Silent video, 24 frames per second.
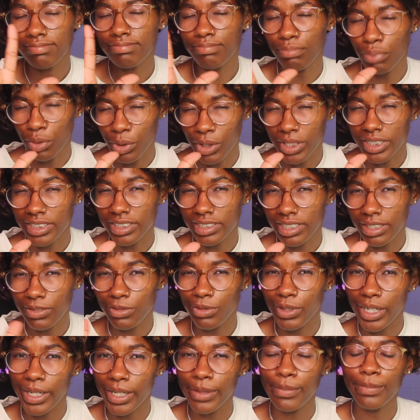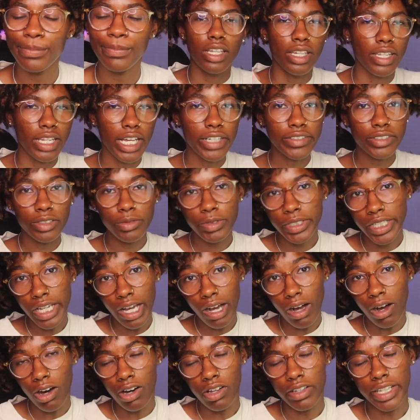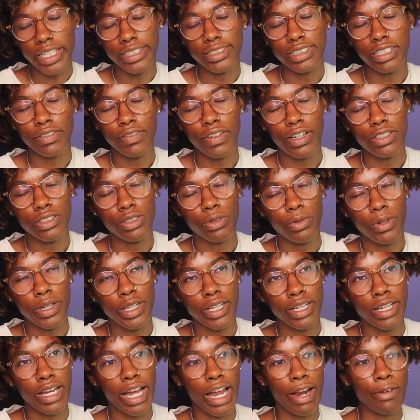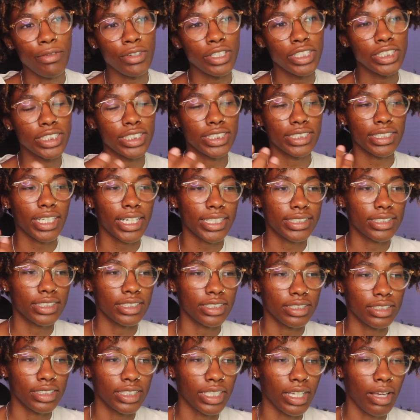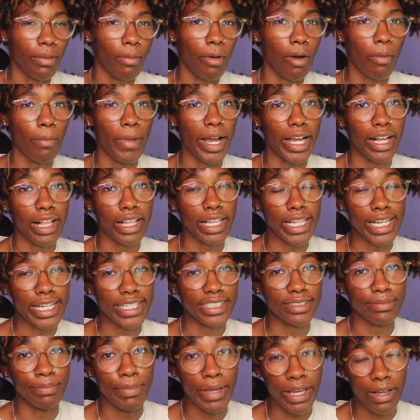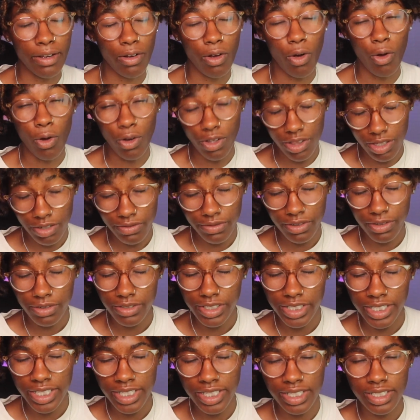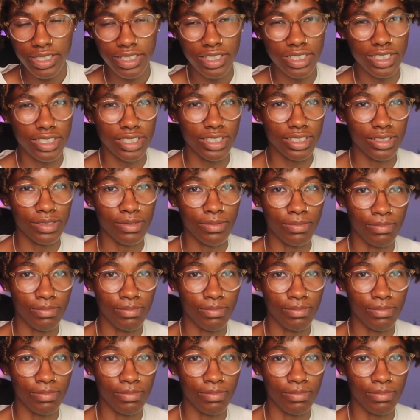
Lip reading: boring stuff, right? And after we got all that stuff out the way, I really just like to get my clients back on the phone again, just as